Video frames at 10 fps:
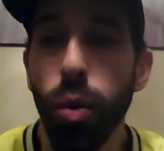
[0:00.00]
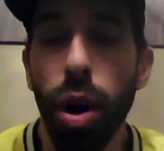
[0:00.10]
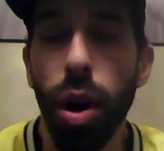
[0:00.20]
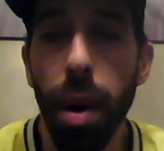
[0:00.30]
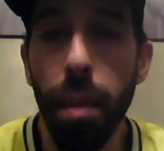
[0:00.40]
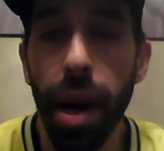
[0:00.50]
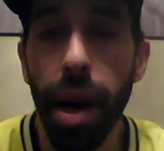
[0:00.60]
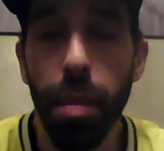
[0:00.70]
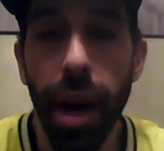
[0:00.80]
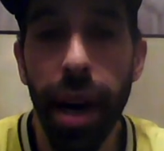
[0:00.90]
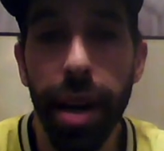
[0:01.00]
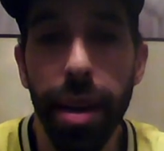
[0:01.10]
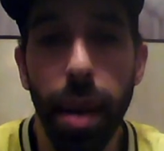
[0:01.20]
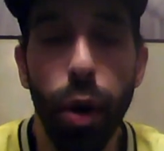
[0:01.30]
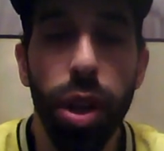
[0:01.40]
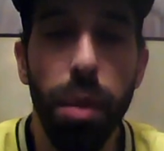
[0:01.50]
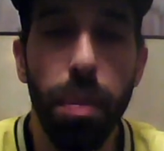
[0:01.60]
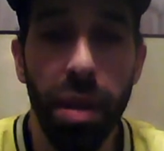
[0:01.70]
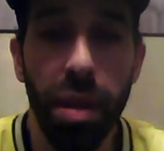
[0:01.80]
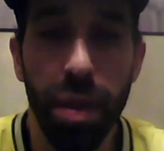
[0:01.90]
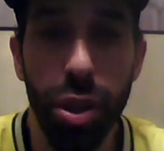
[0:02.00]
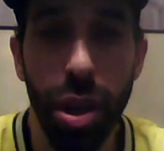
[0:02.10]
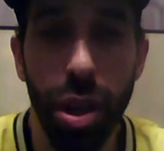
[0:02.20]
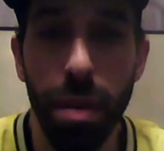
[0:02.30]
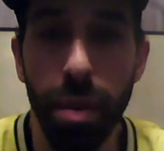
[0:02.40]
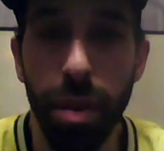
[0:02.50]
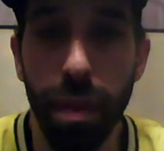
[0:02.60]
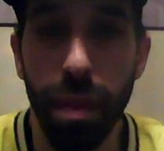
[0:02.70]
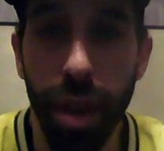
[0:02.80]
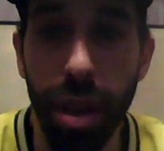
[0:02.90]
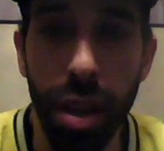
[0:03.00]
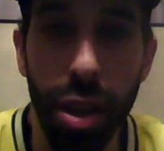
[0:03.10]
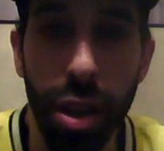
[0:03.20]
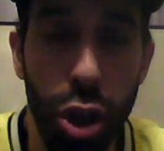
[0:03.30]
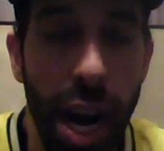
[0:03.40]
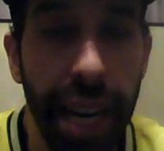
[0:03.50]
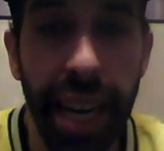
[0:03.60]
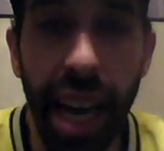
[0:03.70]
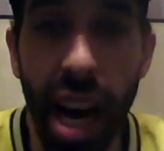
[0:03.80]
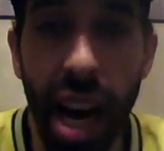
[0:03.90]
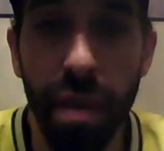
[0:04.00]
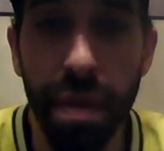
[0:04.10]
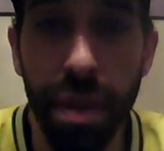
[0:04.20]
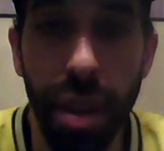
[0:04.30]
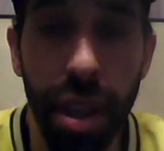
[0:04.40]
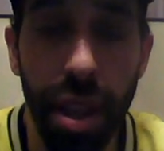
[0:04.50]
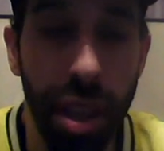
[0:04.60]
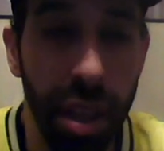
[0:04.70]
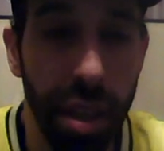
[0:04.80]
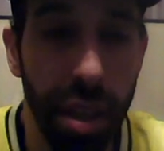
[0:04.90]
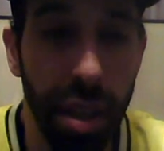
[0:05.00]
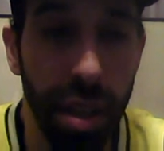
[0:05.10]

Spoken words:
Well, my only beef is you're jacking off the